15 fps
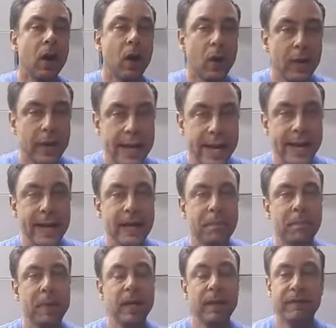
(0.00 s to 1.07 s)
organic
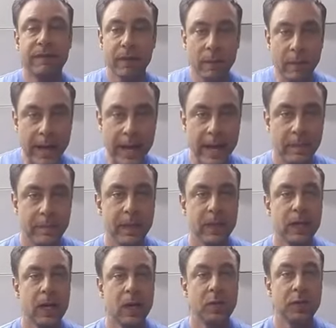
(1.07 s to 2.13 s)
beef from happy
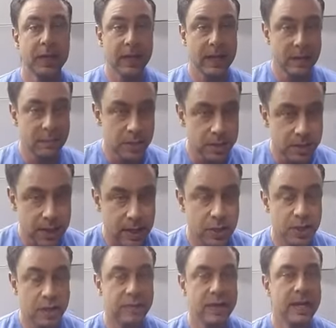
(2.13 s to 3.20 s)
cows that got a massage
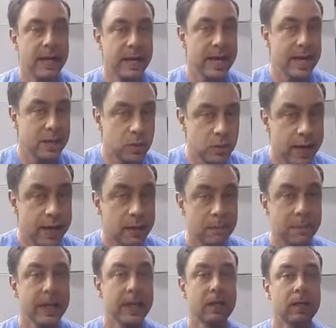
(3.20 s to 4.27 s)
every day and drank
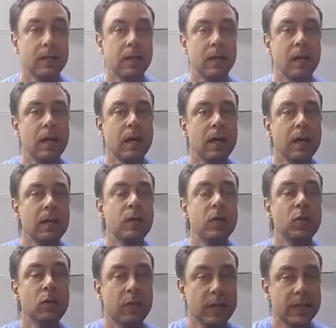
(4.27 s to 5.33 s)
beer,
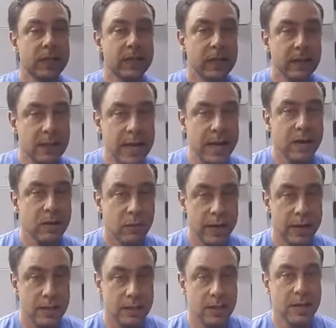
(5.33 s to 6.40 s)
you will still gain
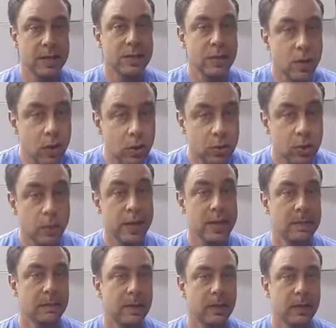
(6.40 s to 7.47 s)
weight. There's no two ways
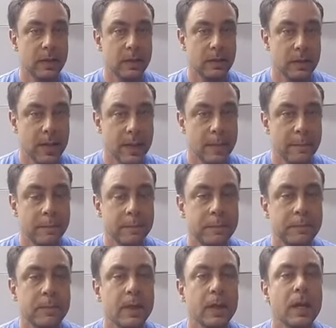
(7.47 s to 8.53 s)
about it, okay?
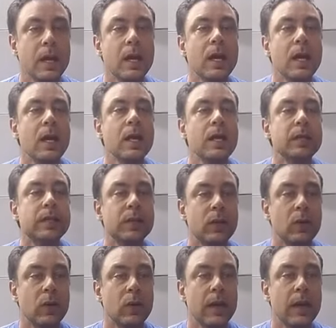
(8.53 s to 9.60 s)

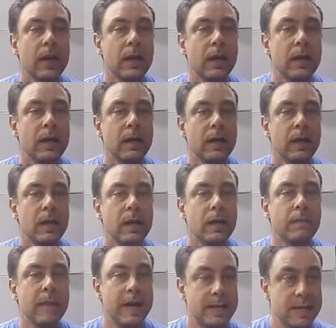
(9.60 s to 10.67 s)
So
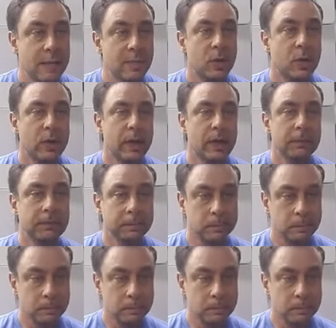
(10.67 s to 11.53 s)
by the same token,